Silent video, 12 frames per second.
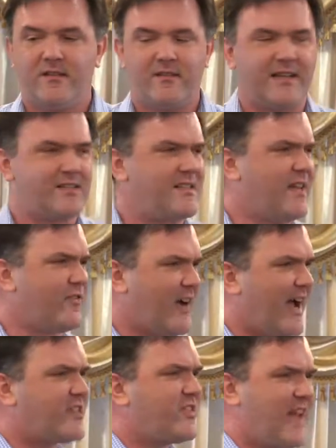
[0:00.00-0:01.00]
That's never
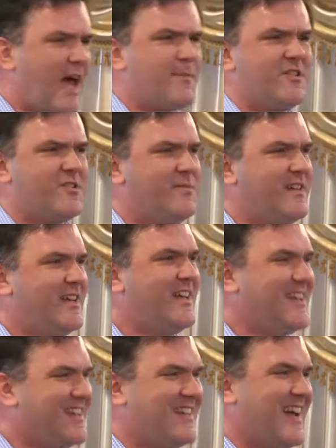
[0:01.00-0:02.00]
actually happened to me,
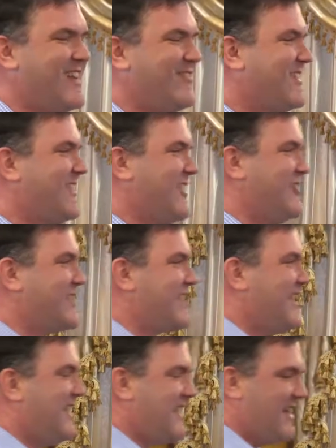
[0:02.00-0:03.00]
not even close.
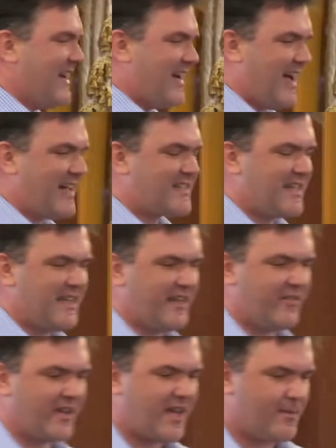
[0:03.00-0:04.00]
Ask any
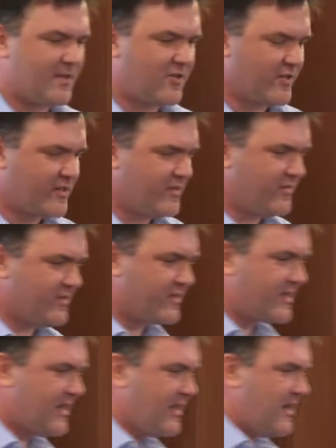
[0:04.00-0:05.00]
of the Common Core students.